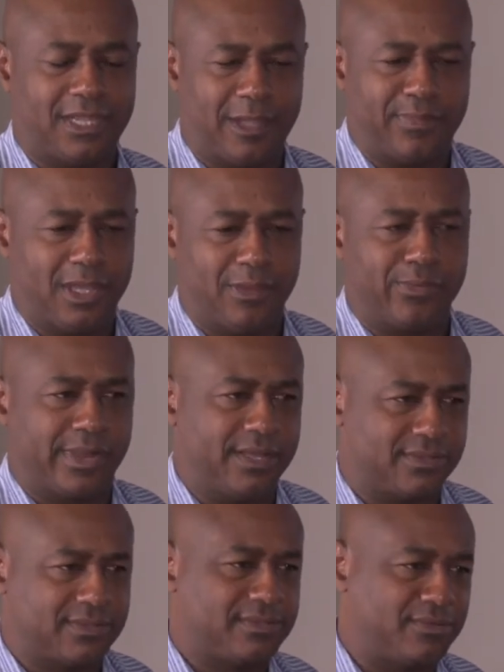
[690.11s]
help Yellow Brick
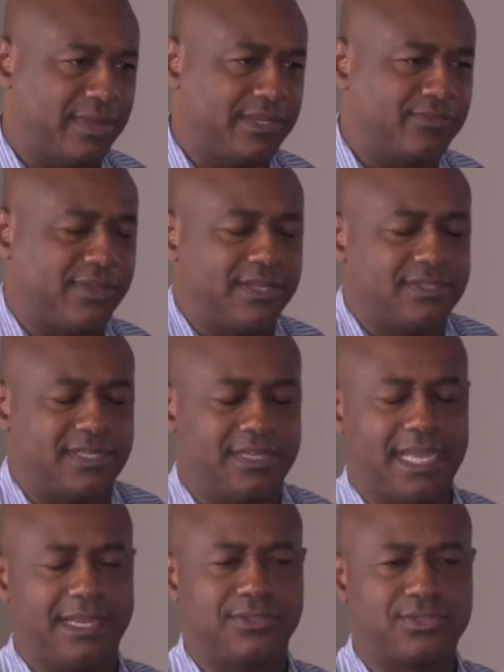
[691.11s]
House raise funds
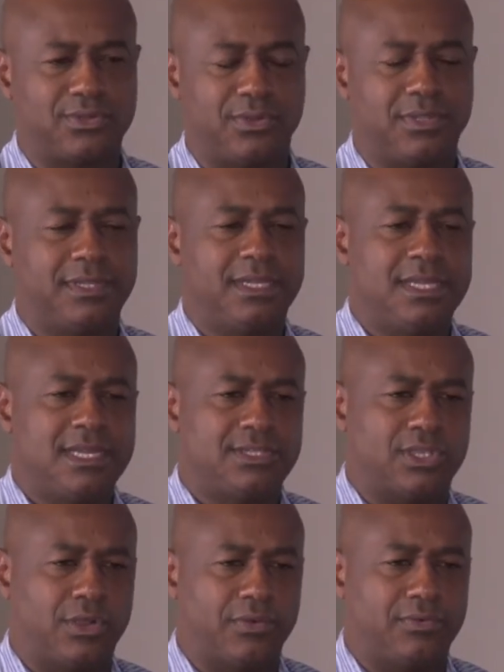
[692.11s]
at his school.
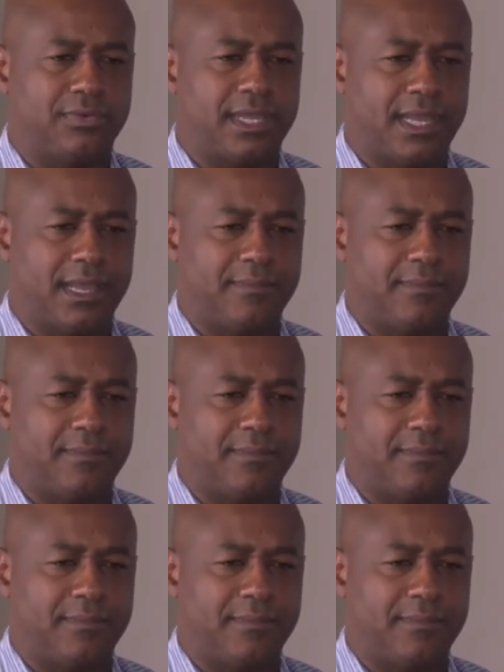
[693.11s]
So